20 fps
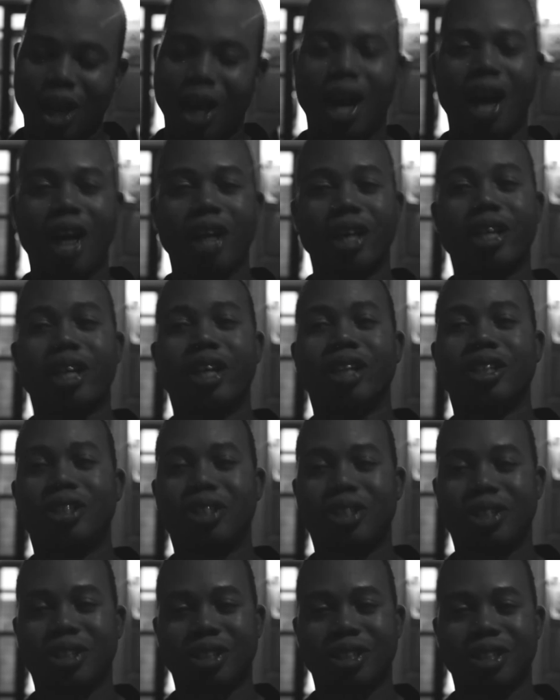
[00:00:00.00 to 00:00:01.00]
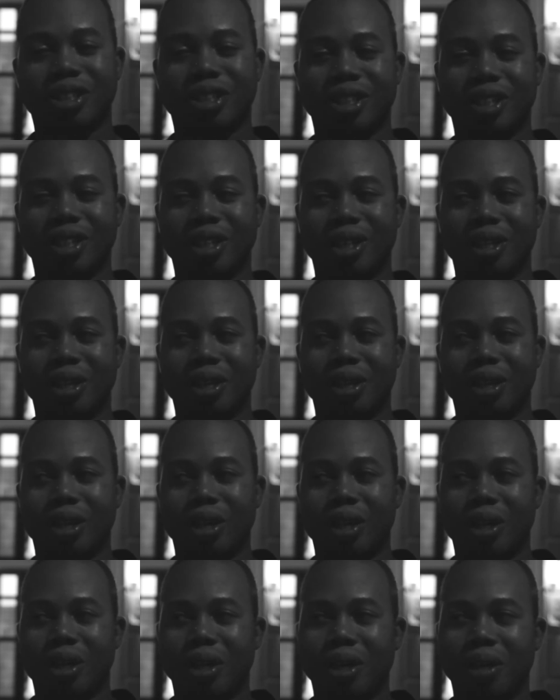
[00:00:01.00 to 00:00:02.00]
I guess,
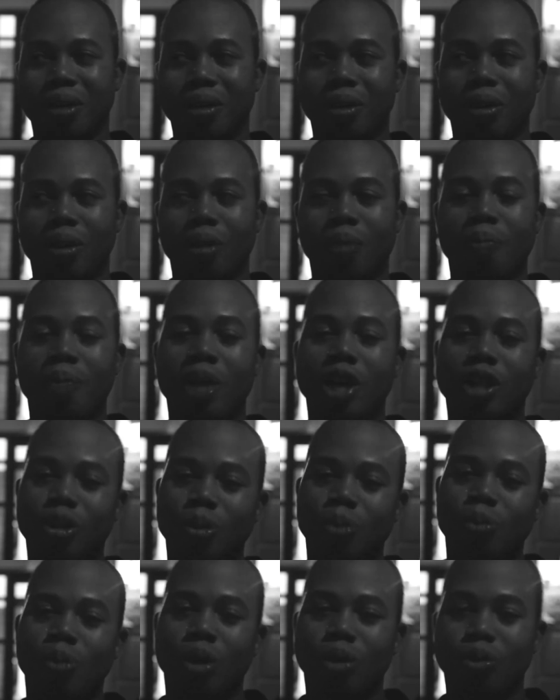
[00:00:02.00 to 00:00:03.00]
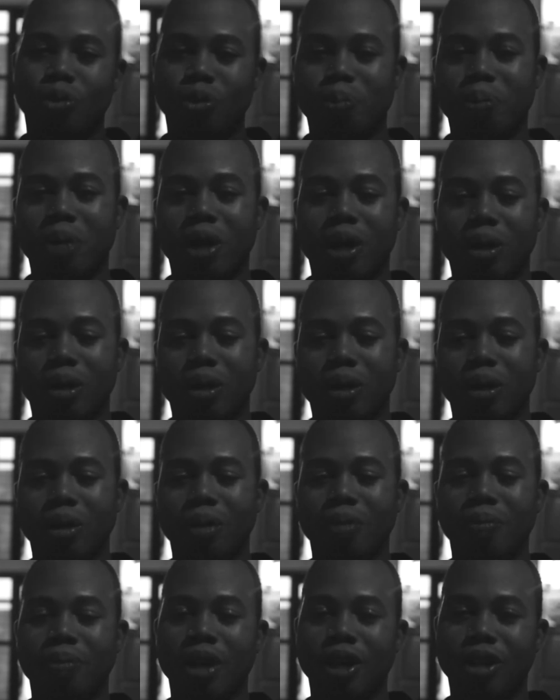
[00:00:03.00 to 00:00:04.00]
make them want to do better,
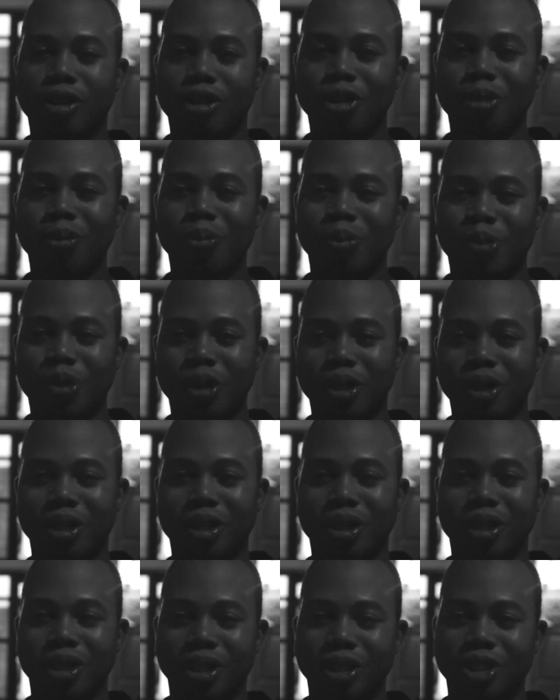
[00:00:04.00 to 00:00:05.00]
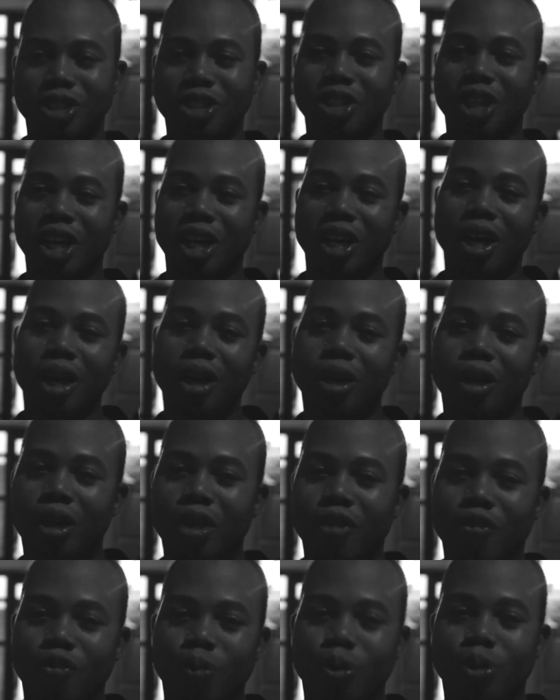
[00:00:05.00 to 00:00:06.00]
make them want to share their
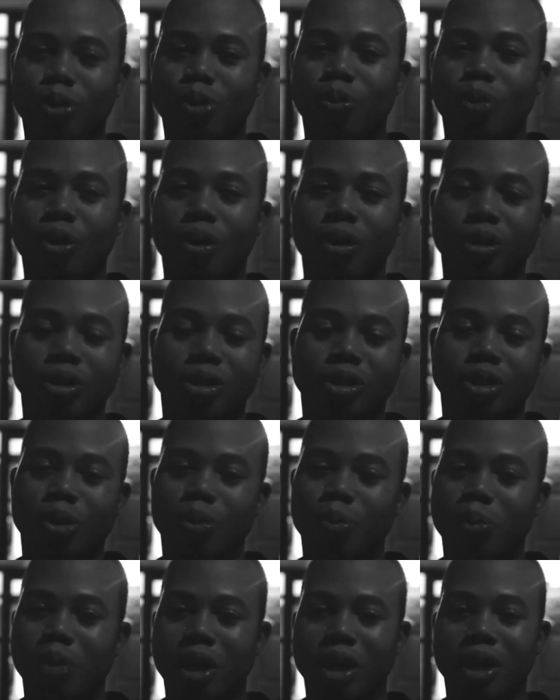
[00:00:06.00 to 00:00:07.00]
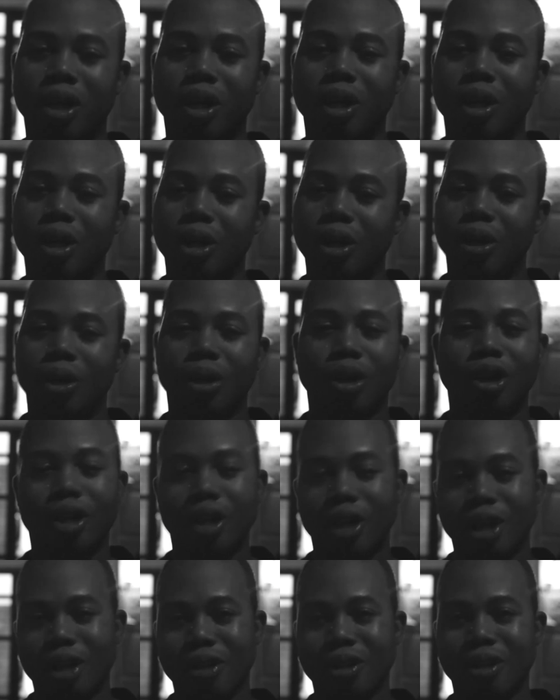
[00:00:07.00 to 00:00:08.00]
gift with the world in some way or
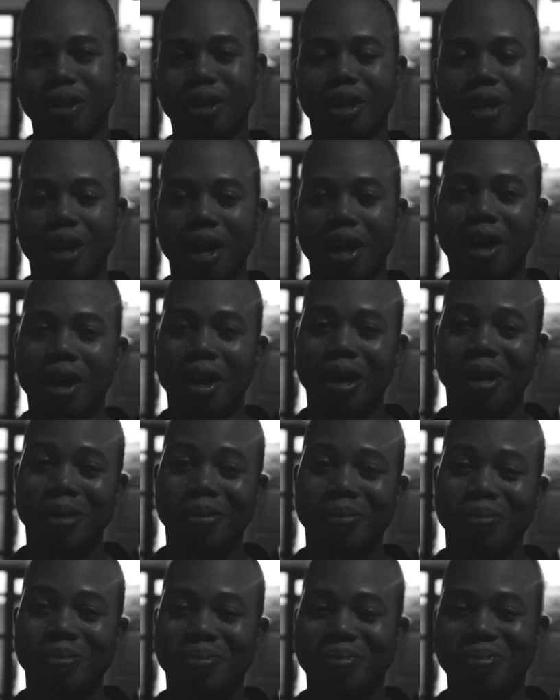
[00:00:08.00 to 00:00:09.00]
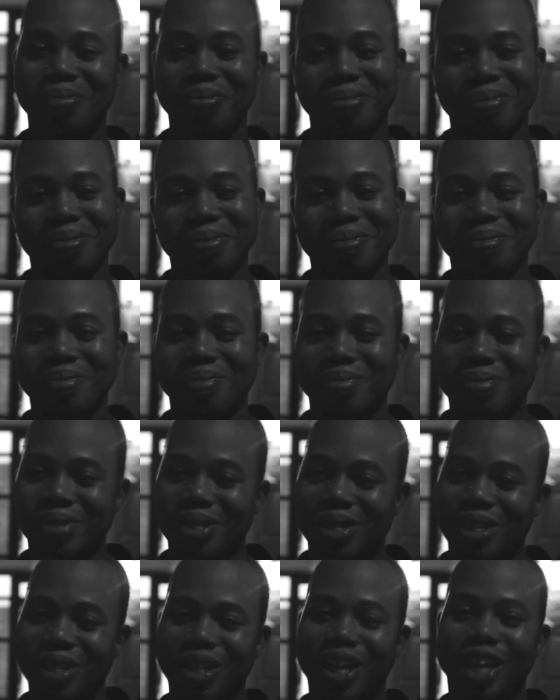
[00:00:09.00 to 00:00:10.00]
another. And
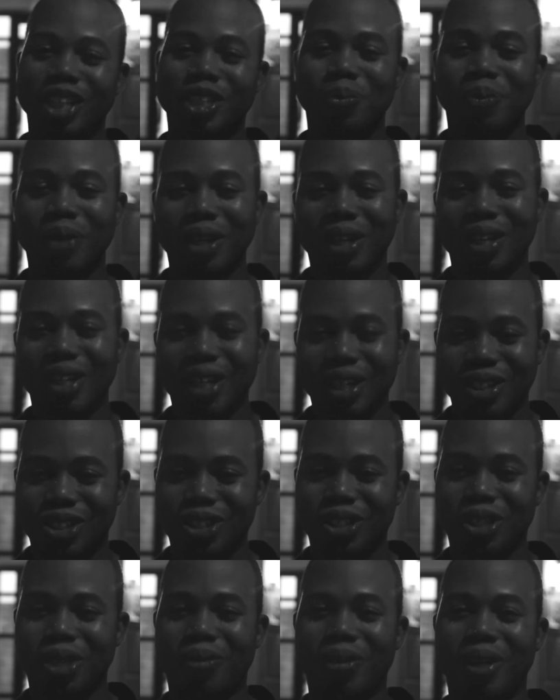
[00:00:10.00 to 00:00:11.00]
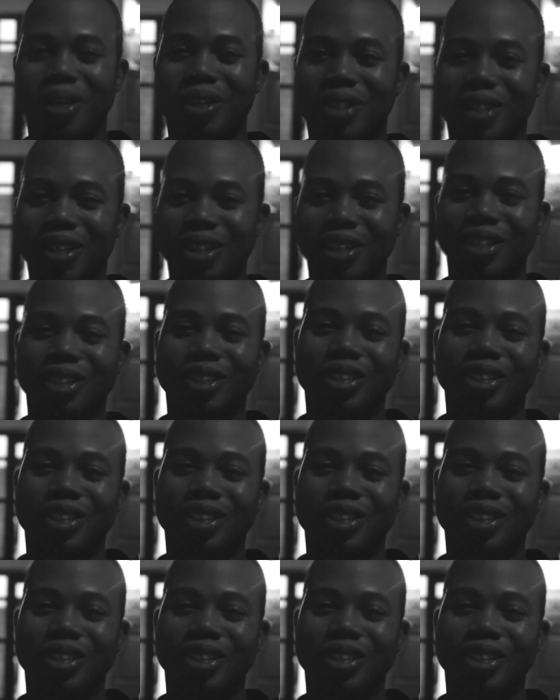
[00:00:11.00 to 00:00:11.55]
that's me in a nutshell right there.